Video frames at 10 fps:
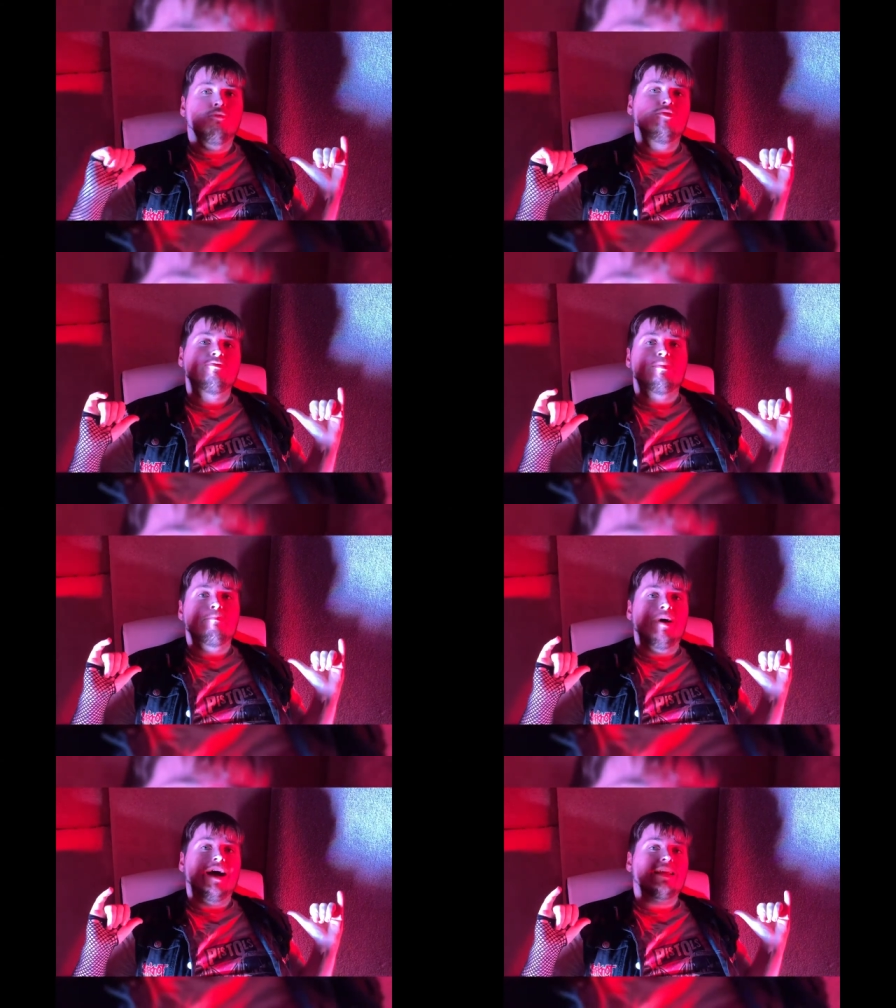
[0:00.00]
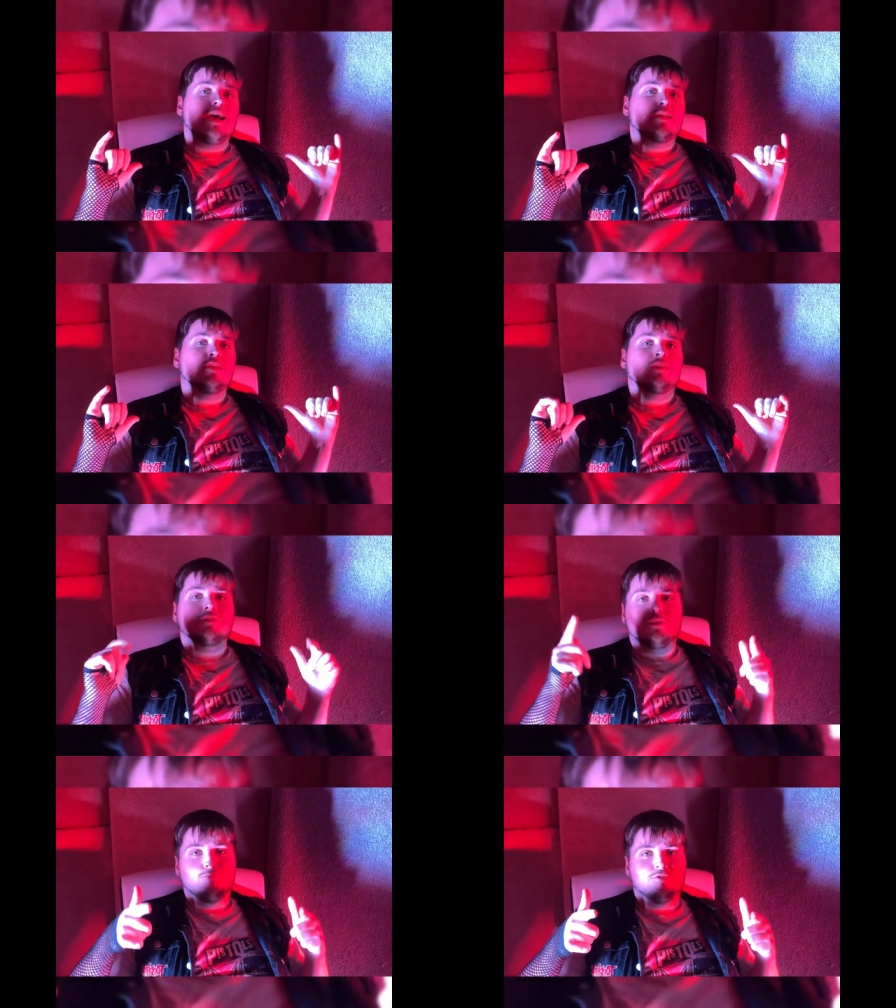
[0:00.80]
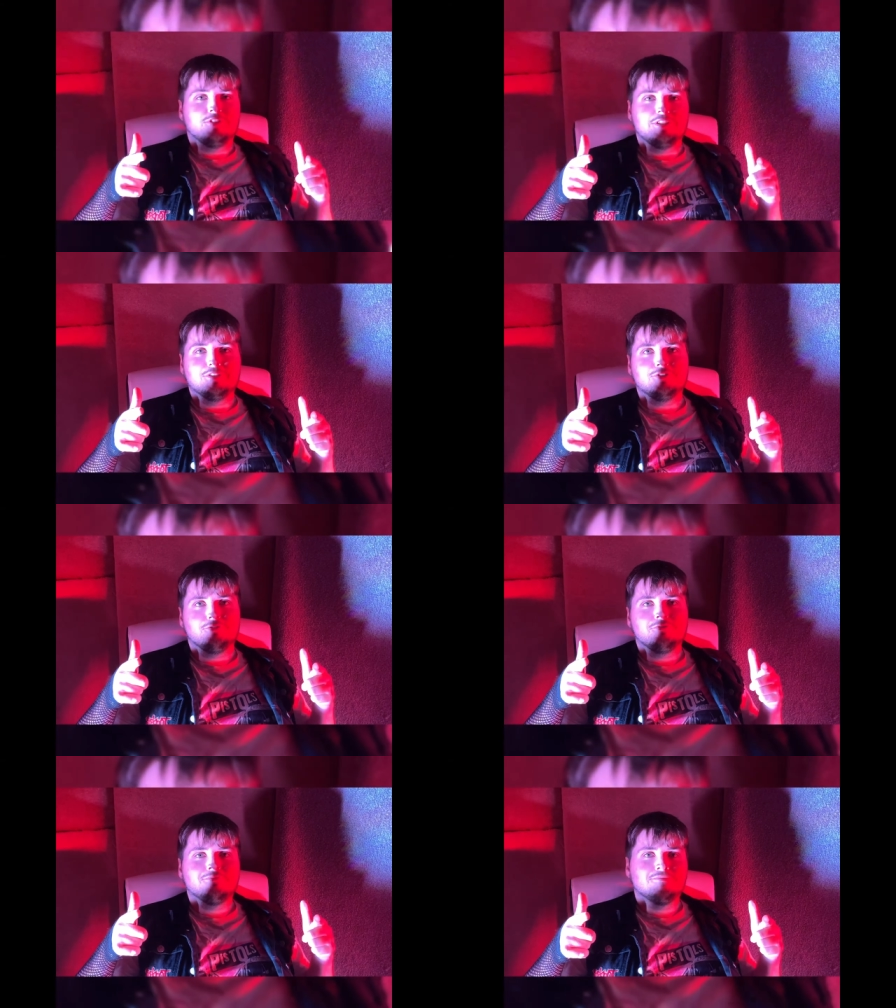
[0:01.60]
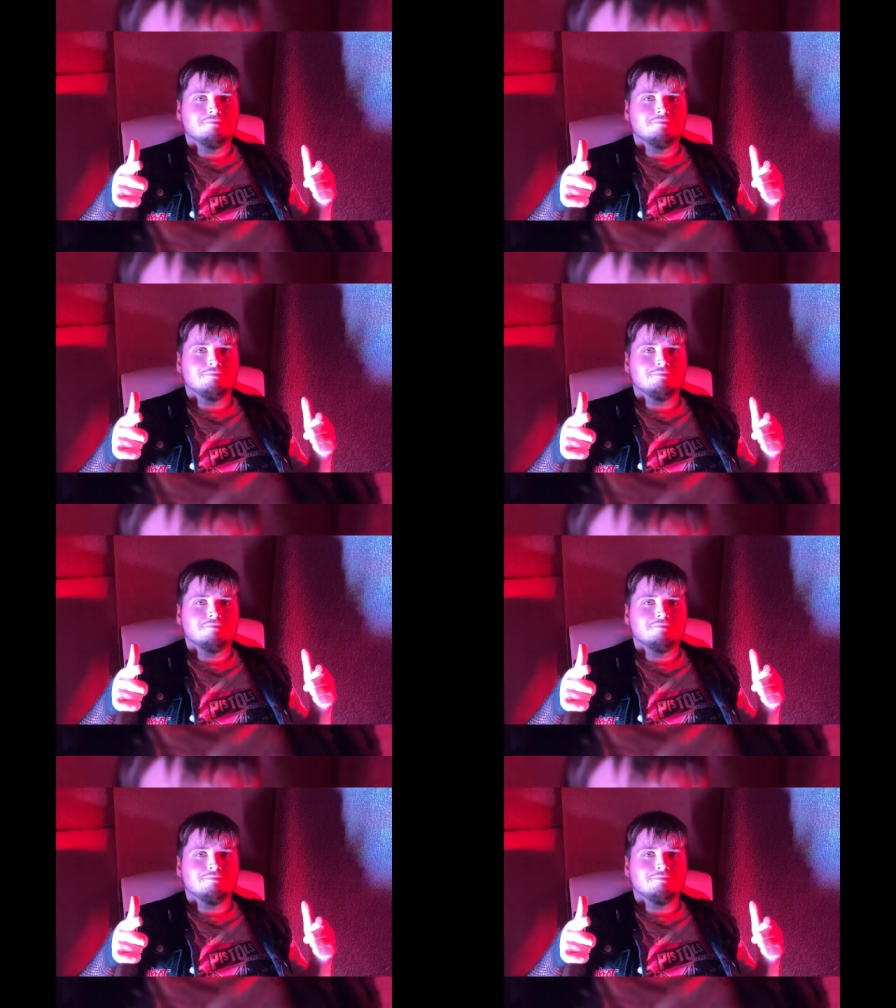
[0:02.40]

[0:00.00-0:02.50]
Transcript: We've been Bad Actress and we'll see you soon.